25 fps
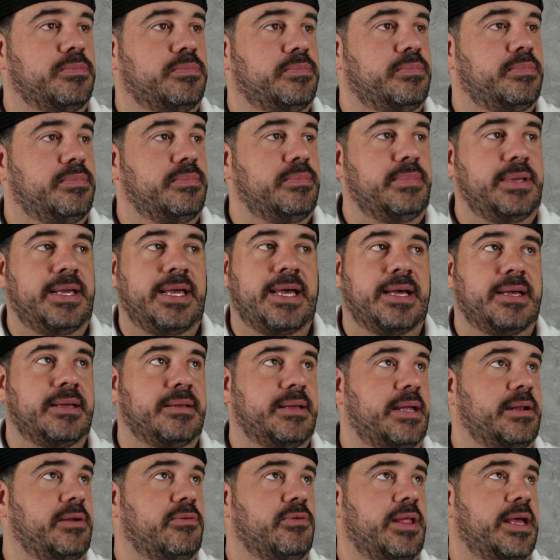yeah,
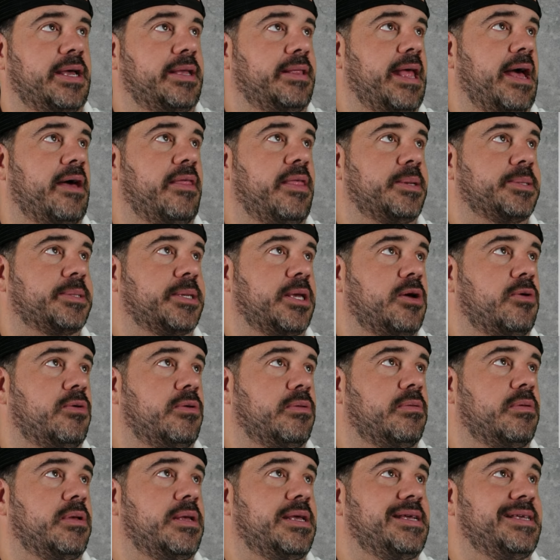I don't like how that's
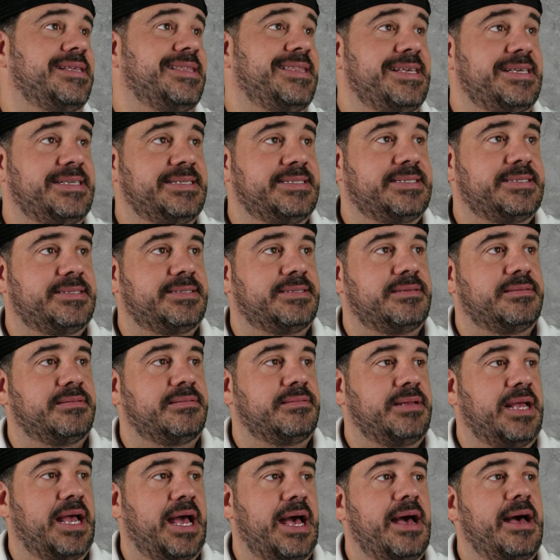going. This,
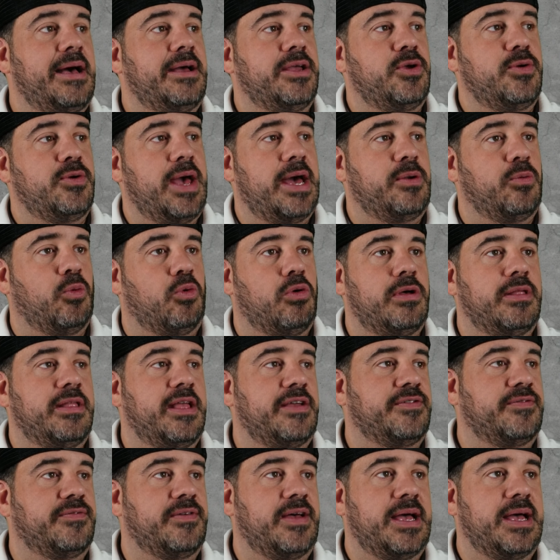you had one,
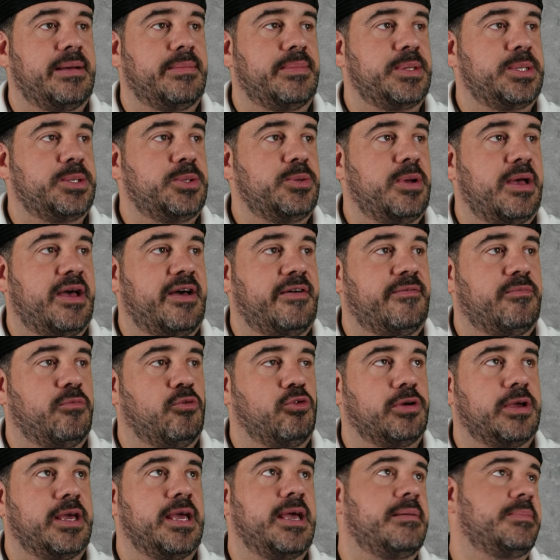that's fine, but you have
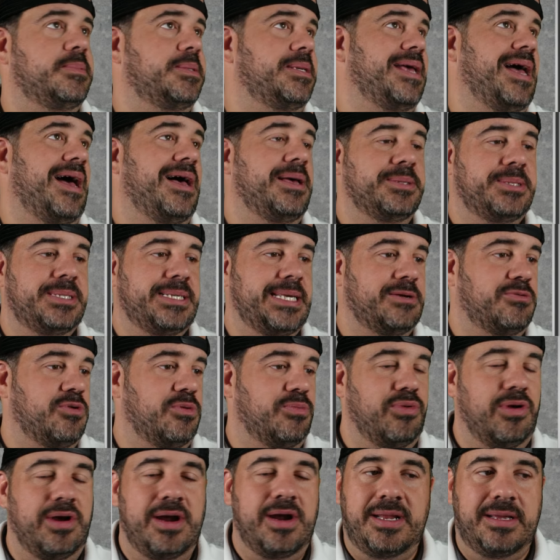more games. Yeah, I'll stick with
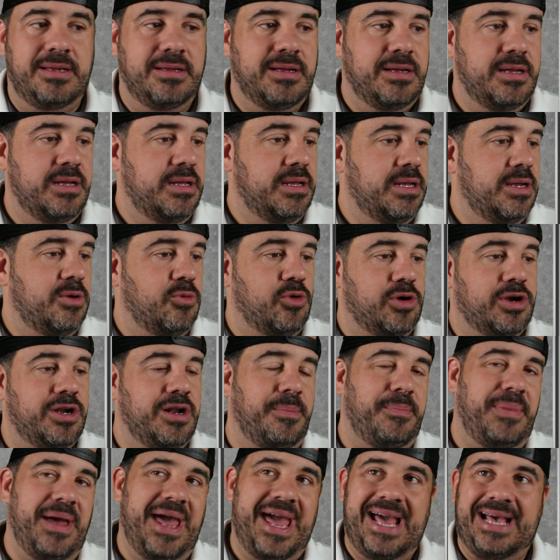Brady. We're going to
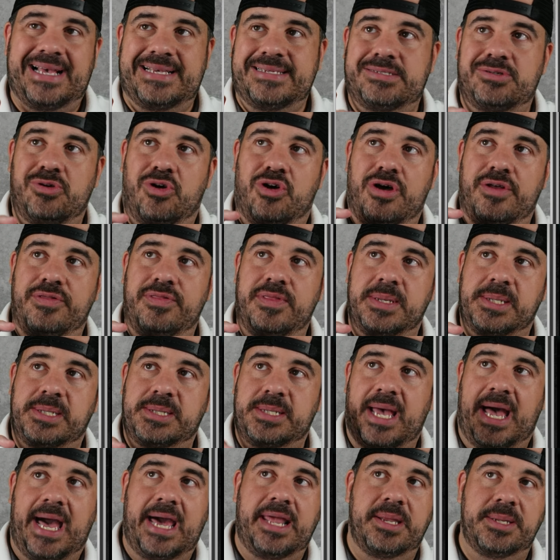pass on the
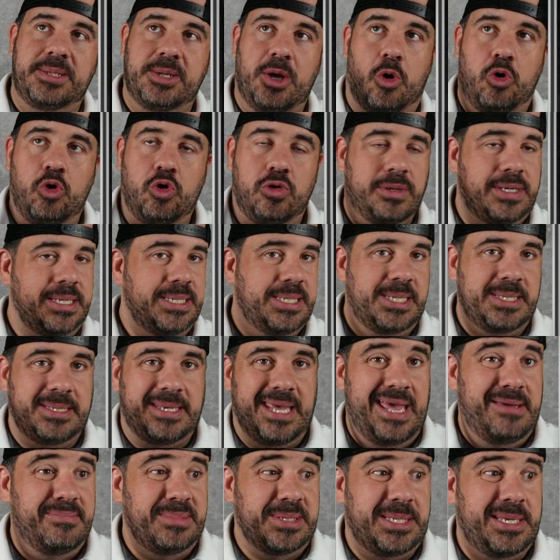side in total because this
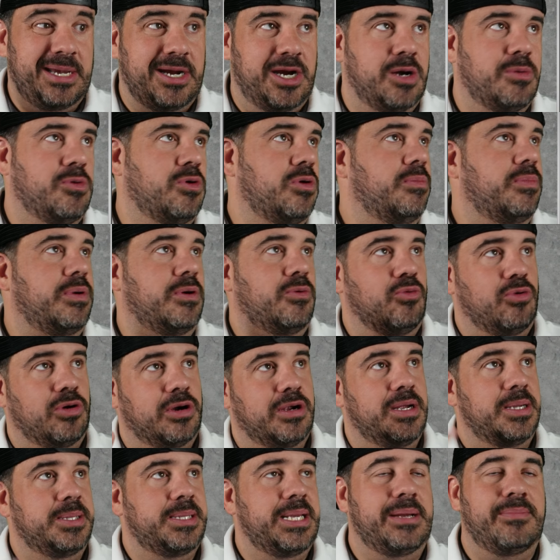game is terrible, but we're
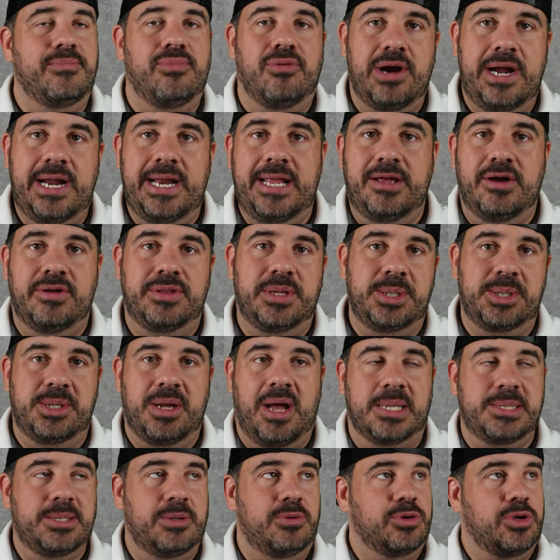going to take Brady on the
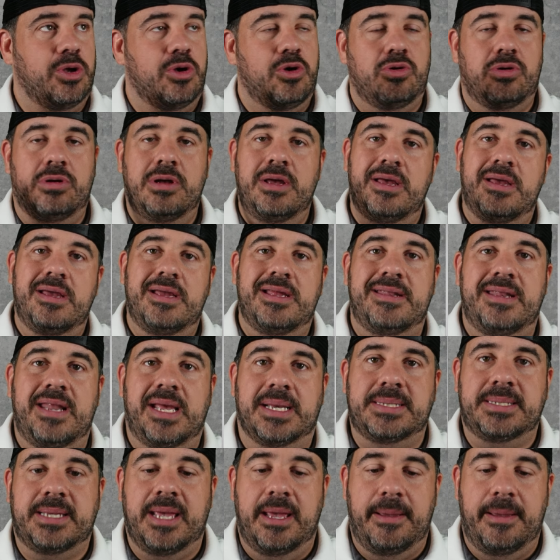shots on goal next game.